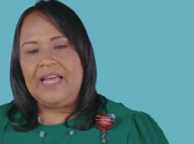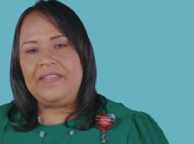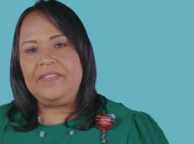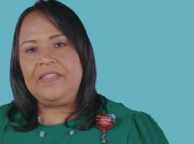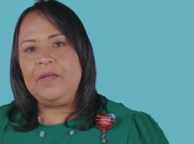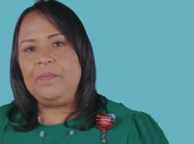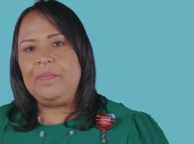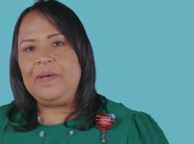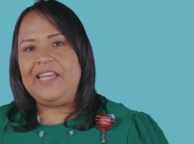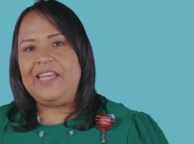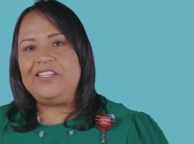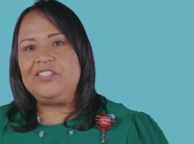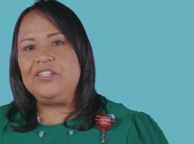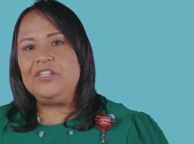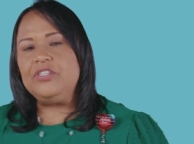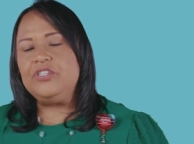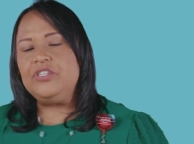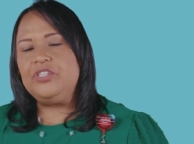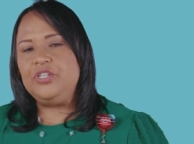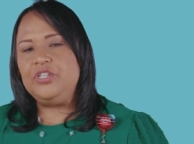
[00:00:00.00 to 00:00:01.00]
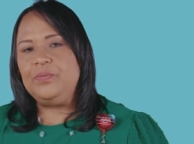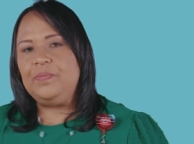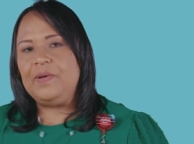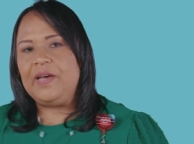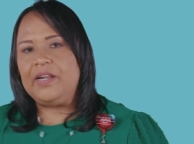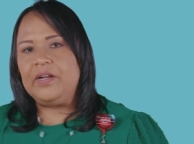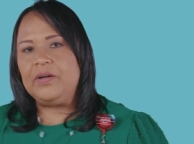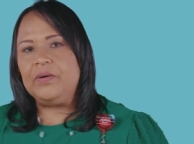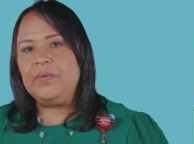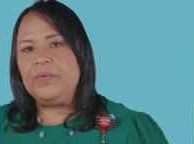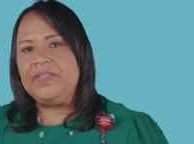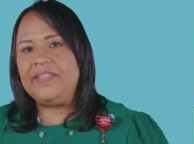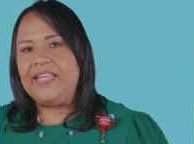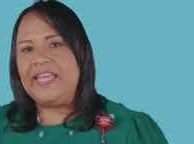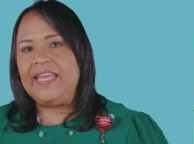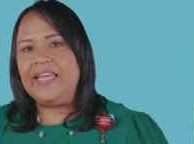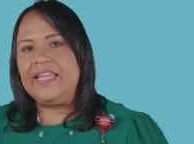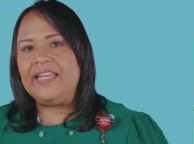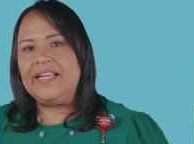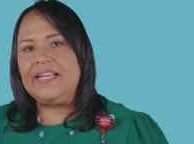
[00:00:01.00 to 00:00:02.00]
think patients do better
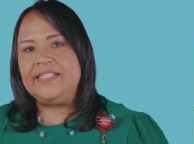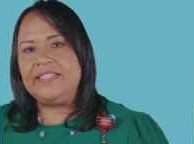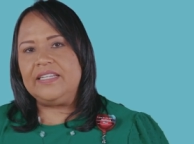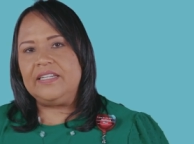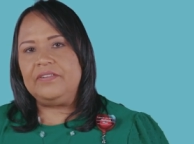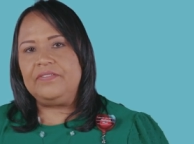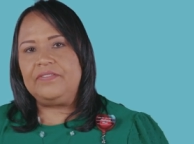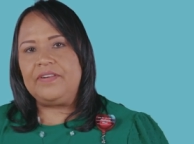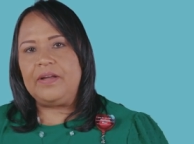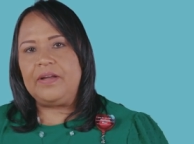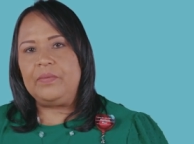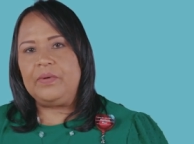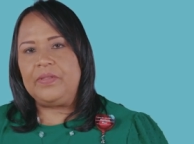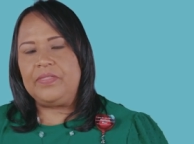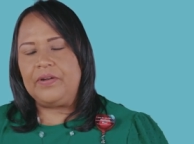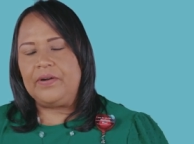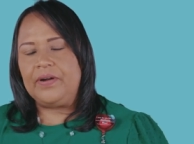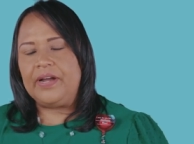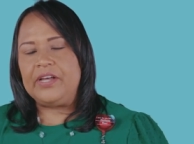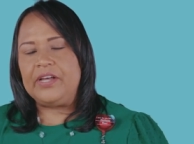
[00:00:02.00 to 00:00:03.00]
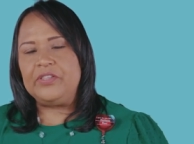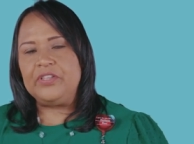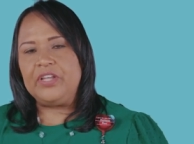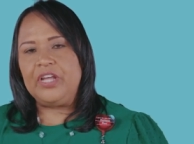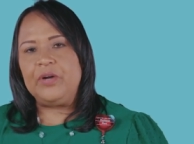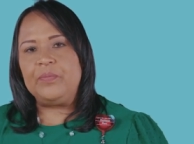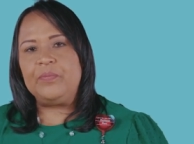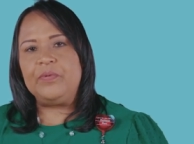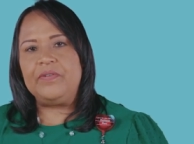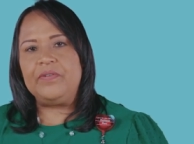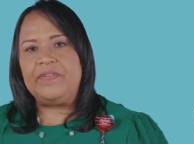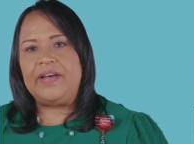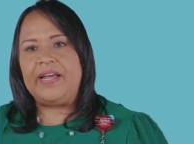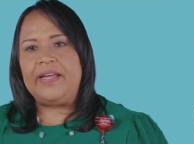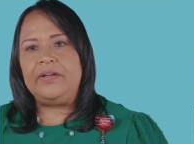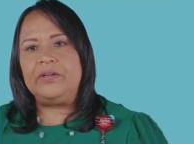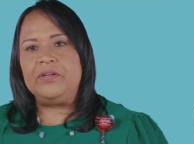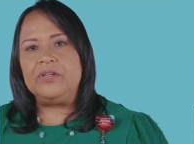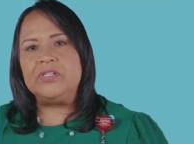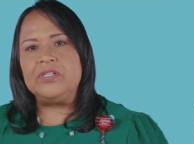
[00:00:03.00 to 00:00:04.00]
when they can identify with their healthcare
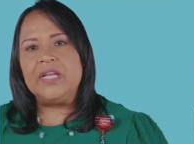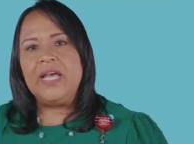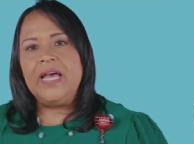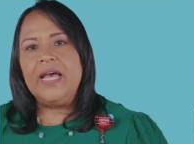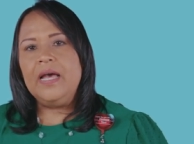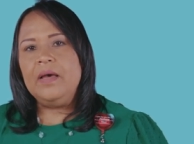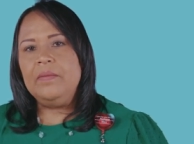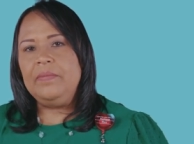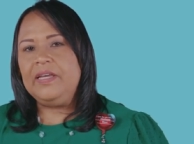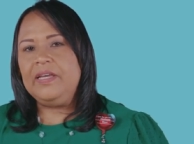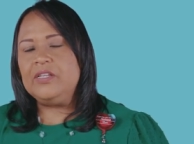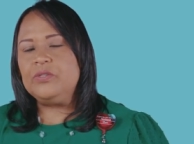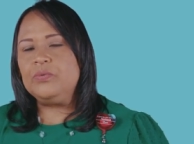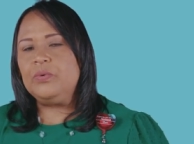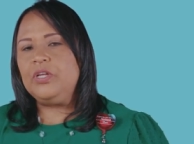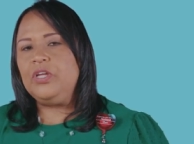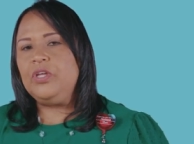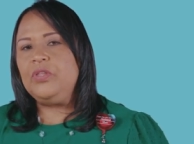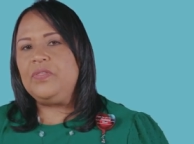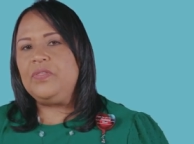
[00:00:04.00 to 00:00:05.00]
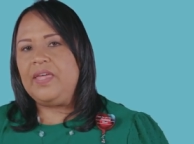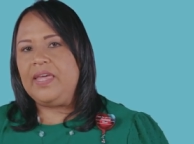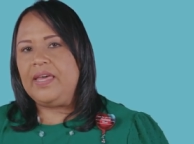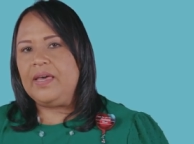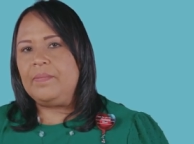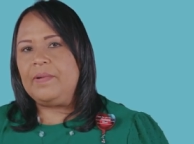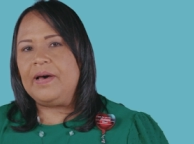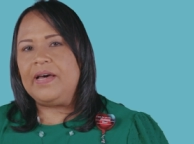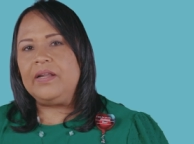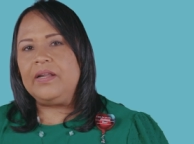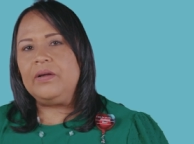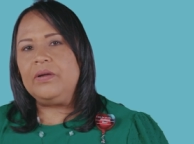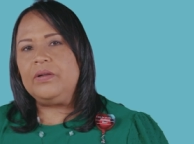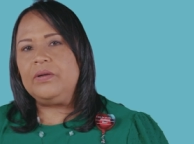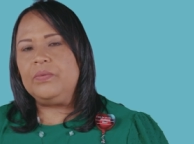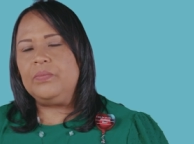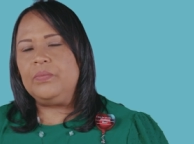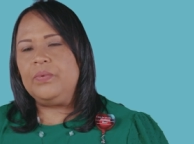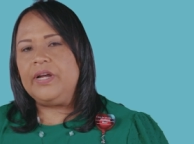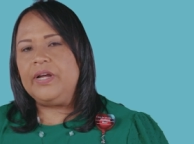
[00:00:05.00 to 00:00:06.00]
providers because when you think about
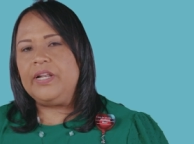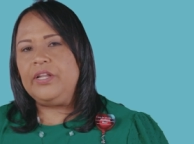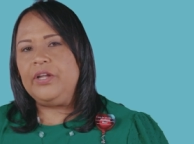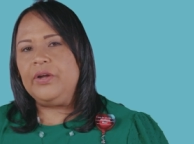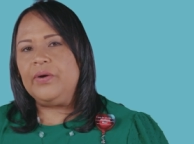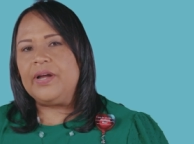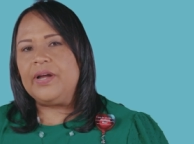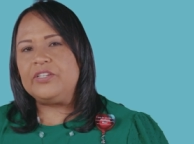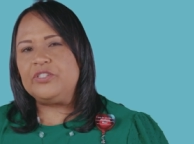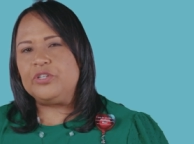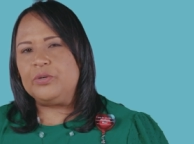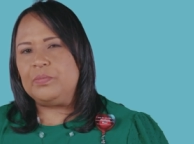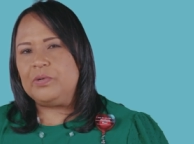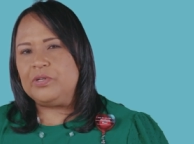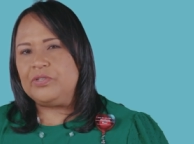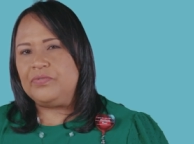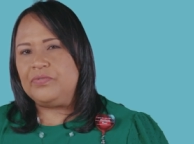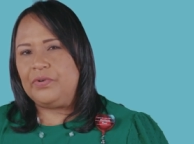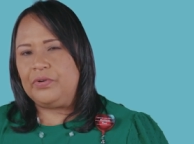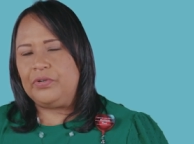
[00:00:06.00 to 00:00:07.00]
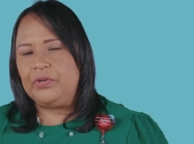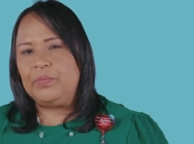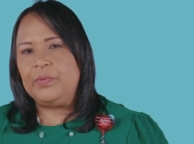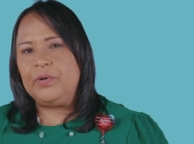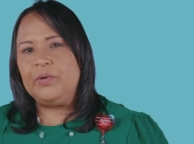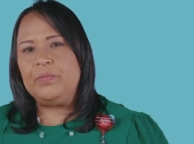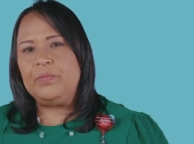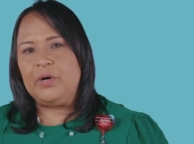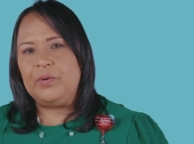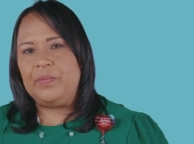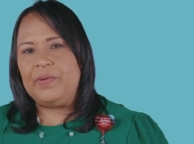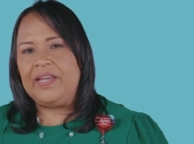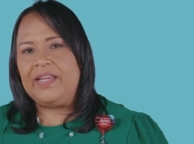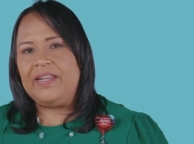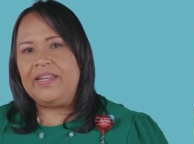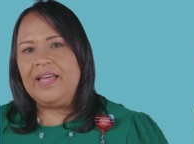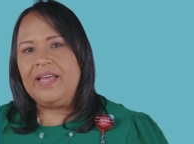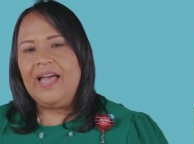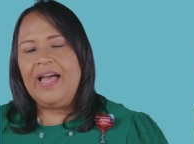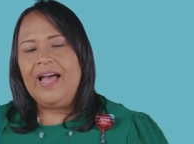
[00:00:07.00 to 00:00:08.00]
it, when you're at your most vulnerable
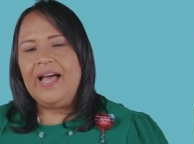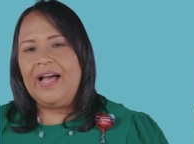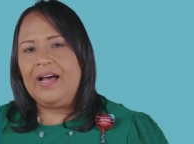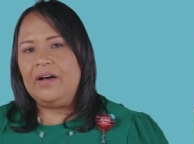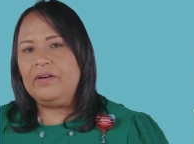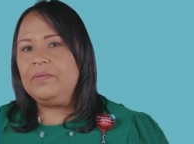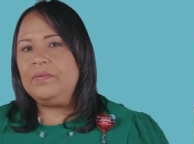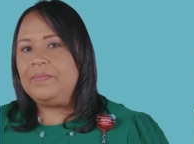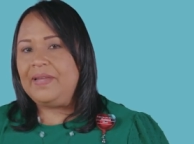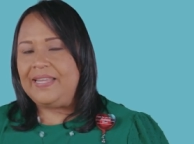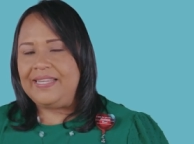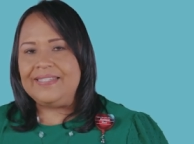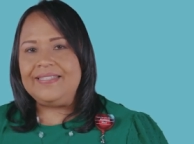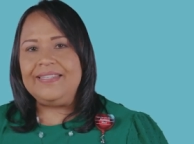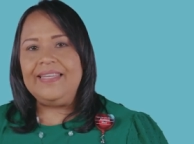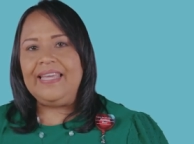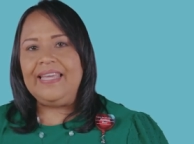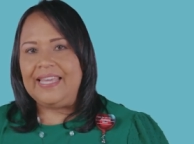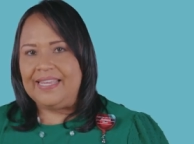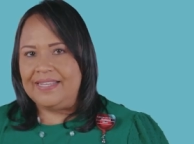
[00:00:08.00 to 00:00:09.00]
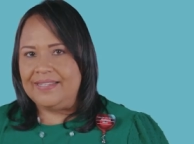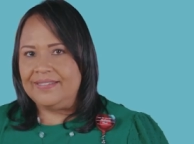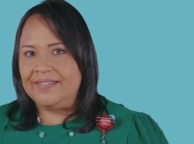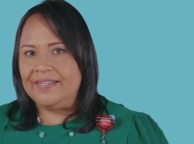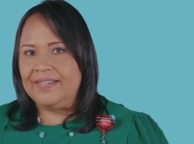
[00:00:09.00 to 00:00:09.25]
moment, how amazing is